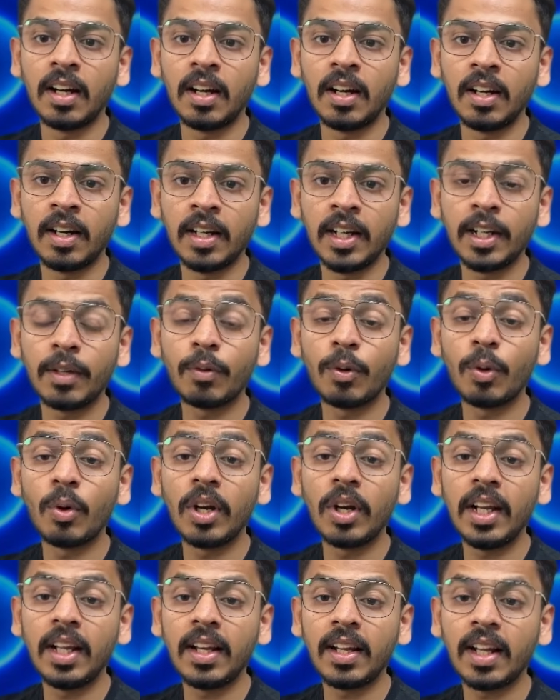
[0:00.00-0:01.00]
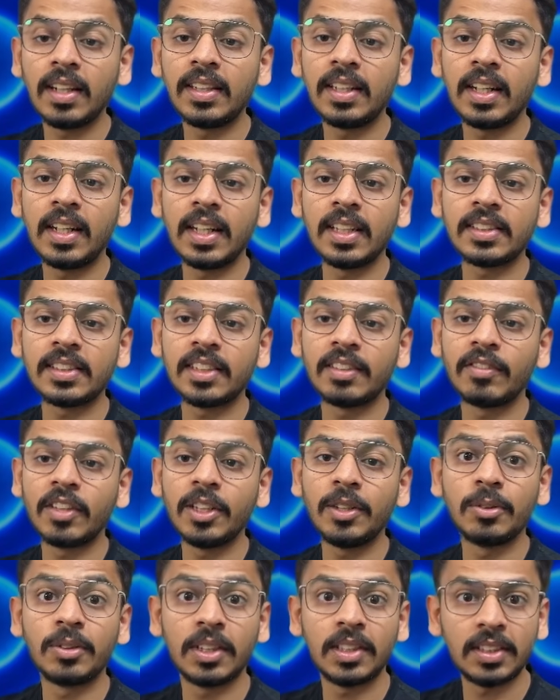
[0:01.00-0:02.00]
it would only run the test if the
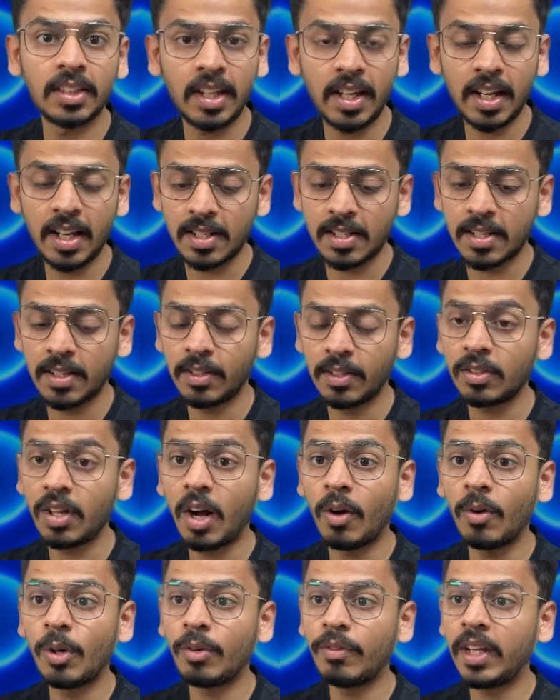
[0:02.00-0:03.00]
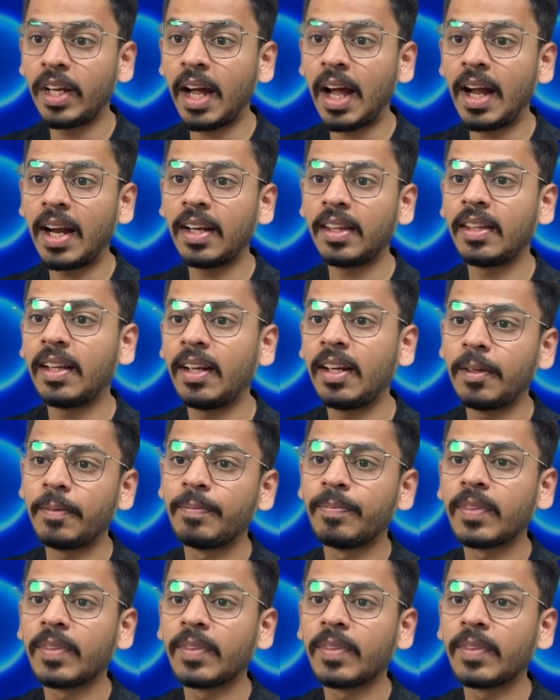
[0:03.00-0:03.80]
user said yes. So how do we add that?